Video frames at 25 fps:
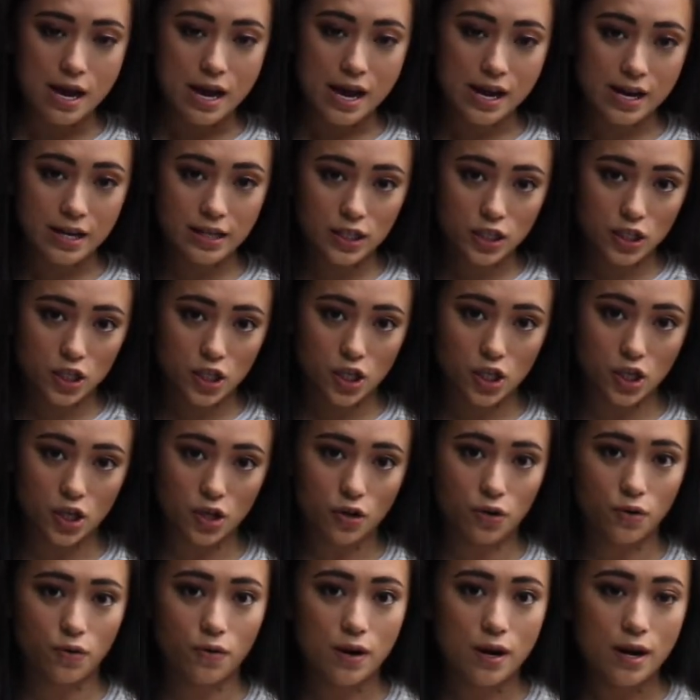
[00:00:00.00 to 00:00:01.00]
It is
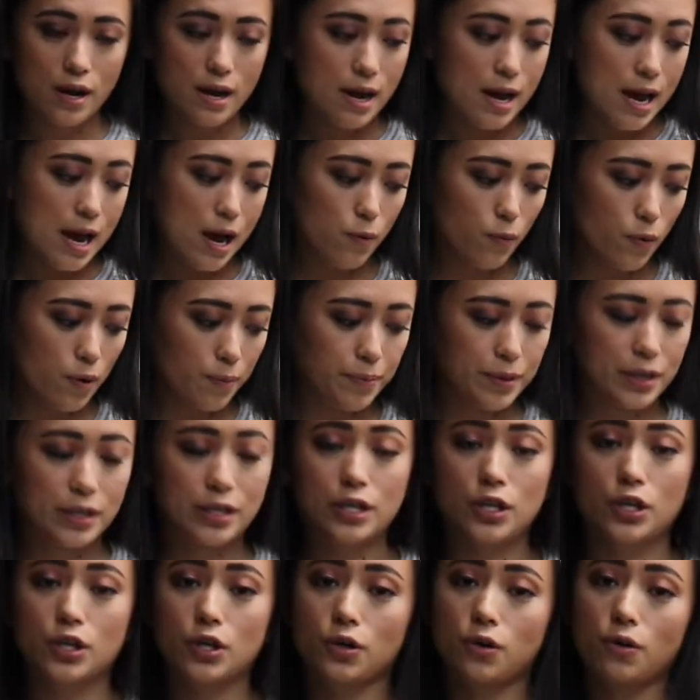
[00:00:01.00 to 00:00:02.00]
cute and would be
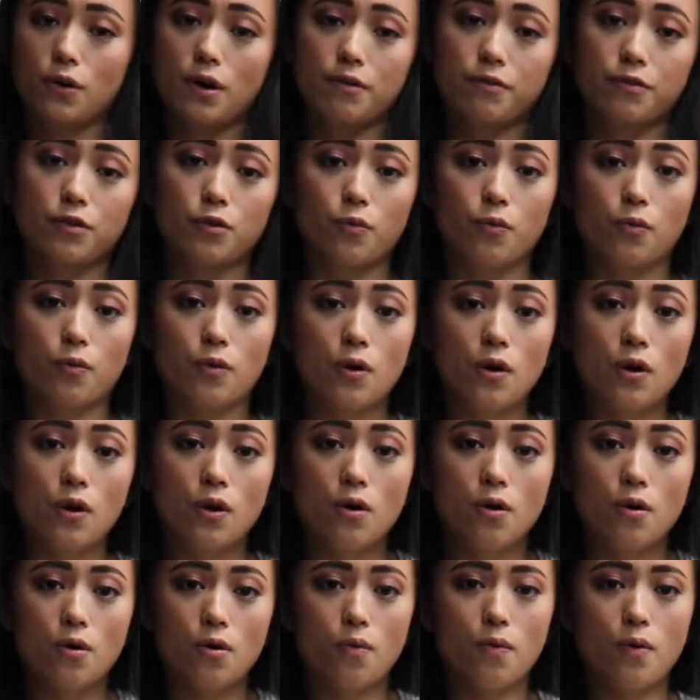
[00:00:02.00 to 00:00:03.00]
cute if you
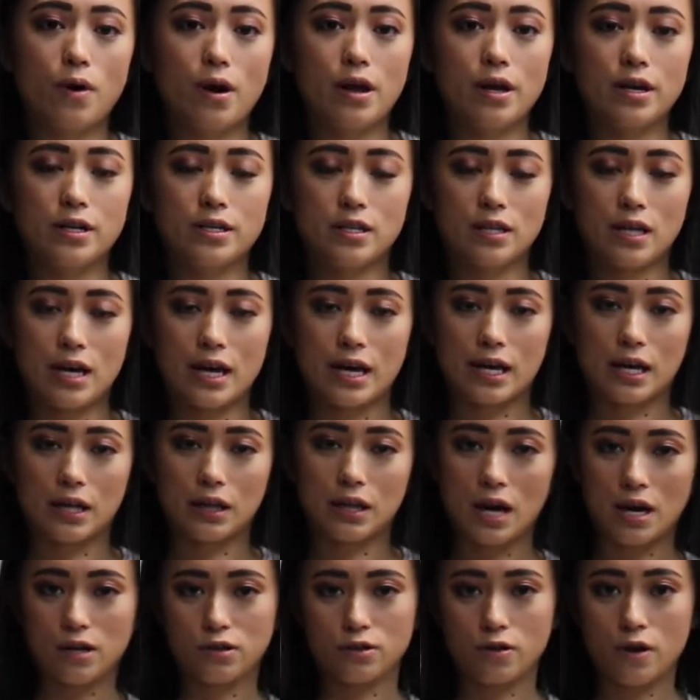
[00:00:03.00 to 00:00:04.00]
wanted to like
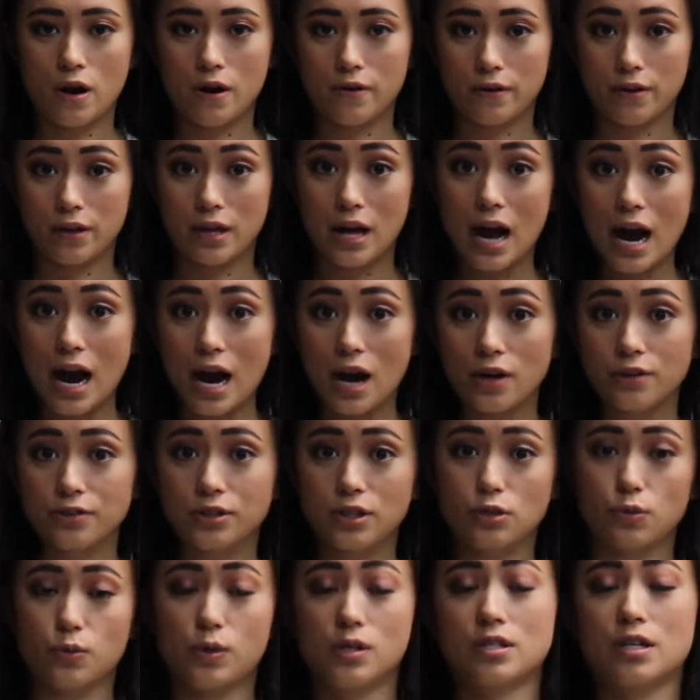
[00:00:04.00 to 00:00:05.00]
lounge around in the
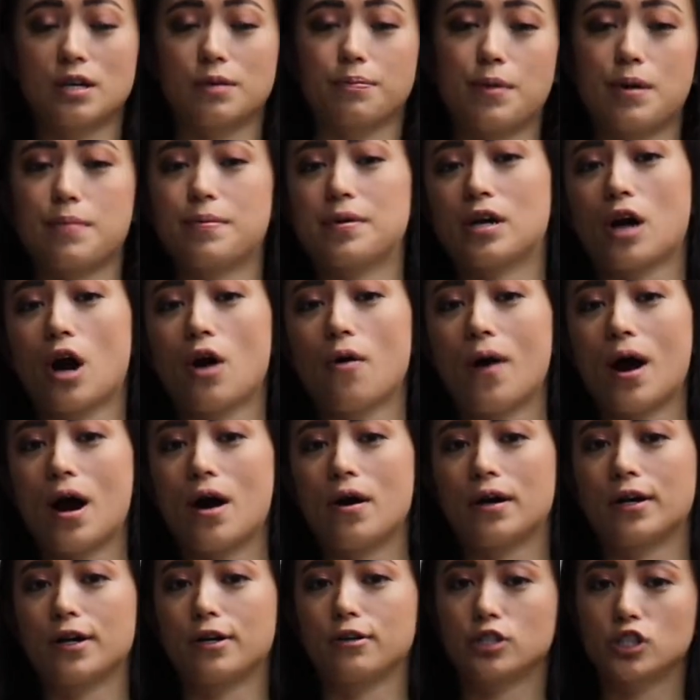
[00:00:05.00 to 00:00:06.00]
house as well as like maybe go
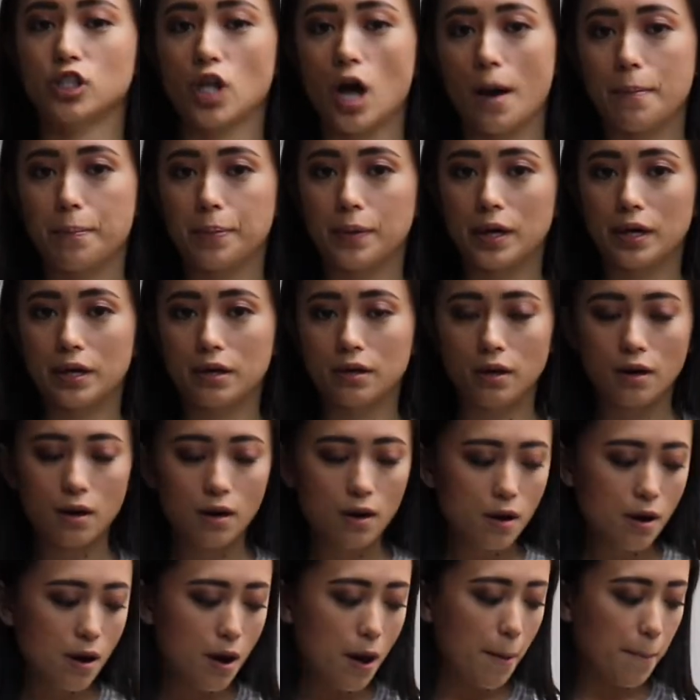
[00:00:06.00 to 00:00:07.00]
out and go shopping.
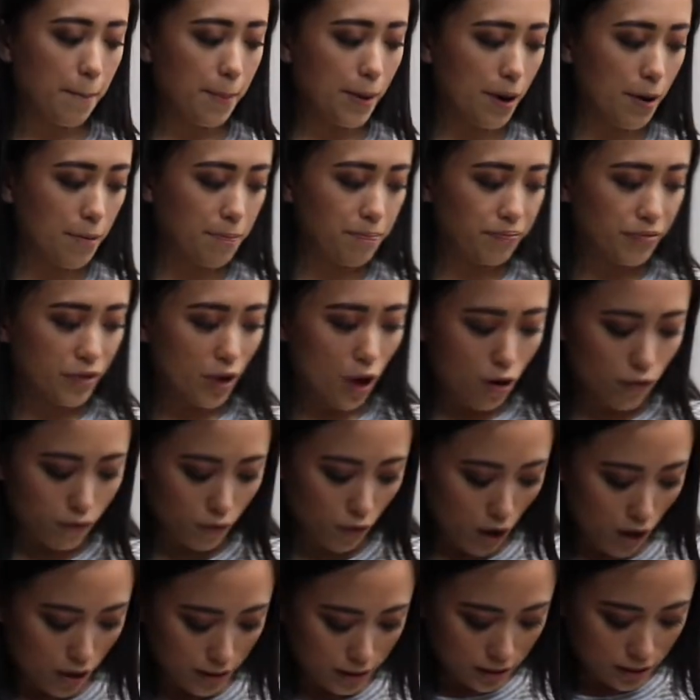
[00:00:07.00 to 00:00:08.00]
But
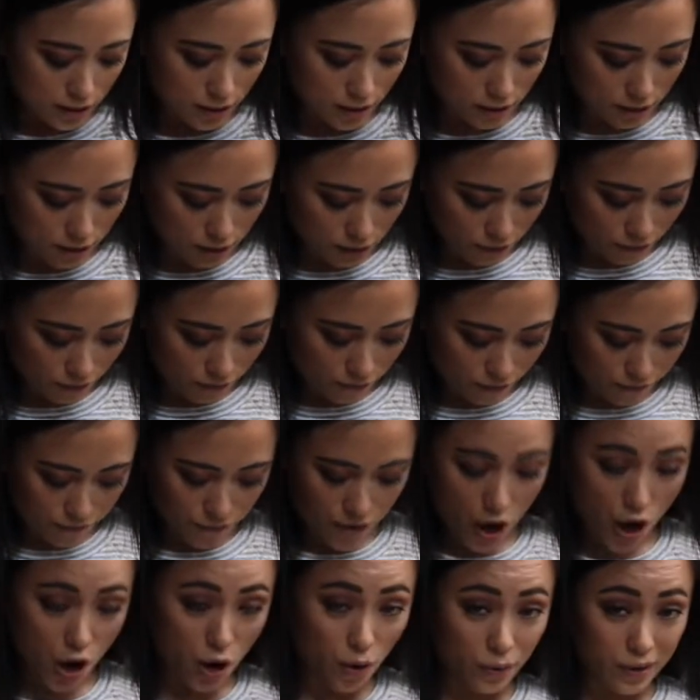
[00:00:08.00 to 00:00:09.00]
overall, this is
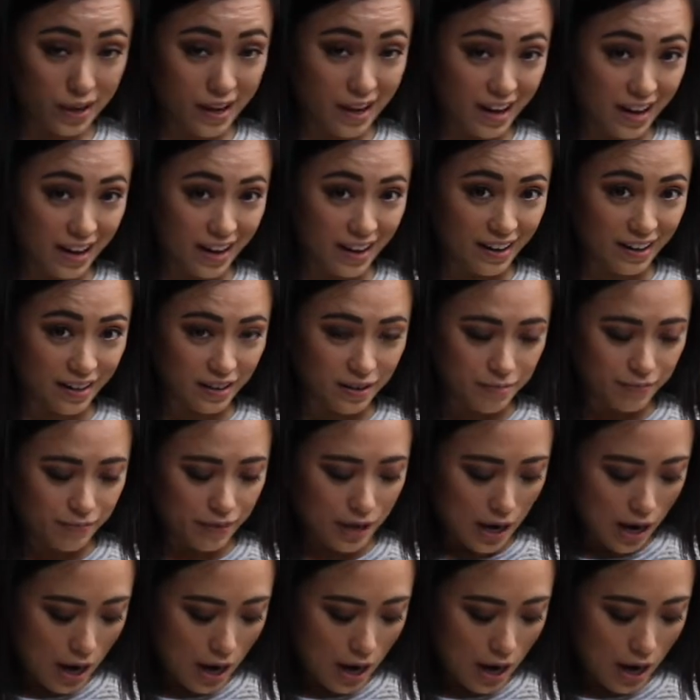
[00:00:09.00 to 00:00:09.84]
okay.